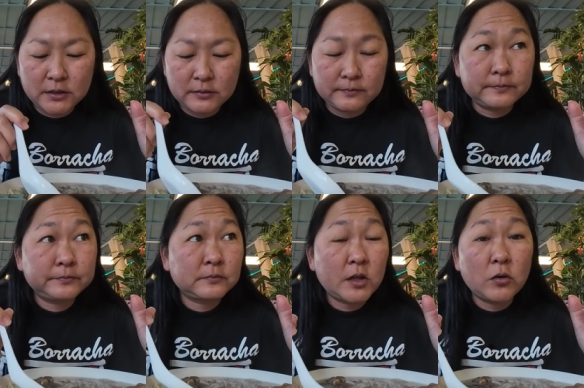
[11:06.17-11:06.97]
um,
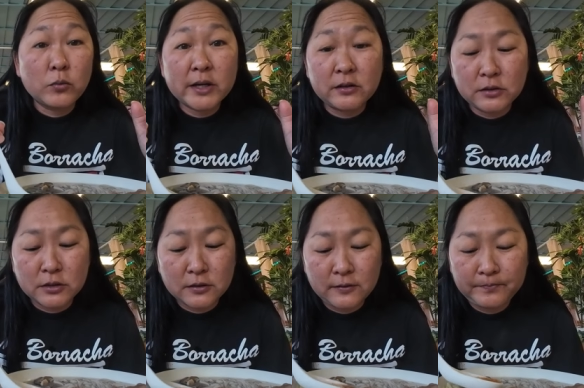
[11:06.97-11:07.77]

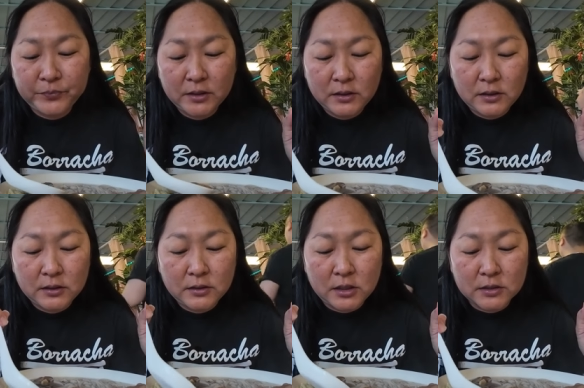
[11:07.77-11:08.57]
regular
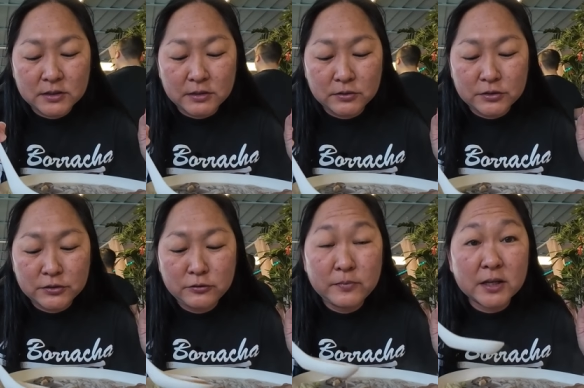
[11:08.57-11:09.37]
oxtail
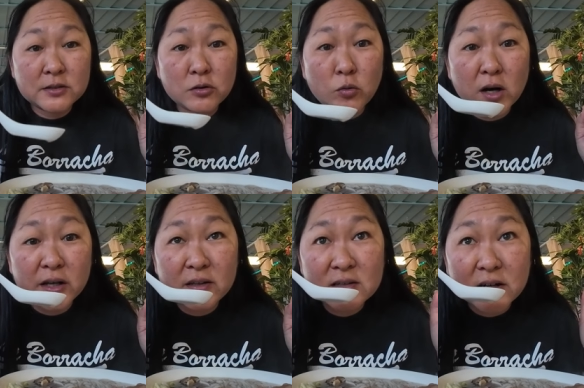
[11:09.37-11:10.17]
soup that's
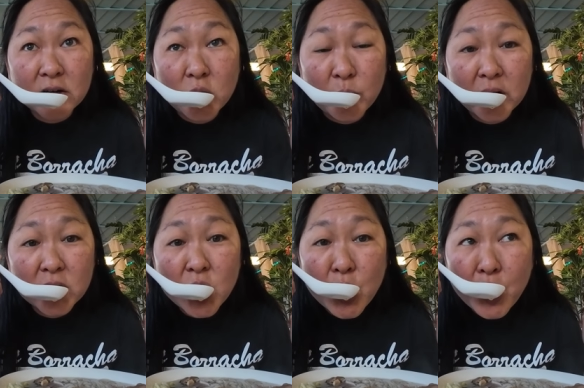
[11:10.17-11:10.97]
Hawaii style, but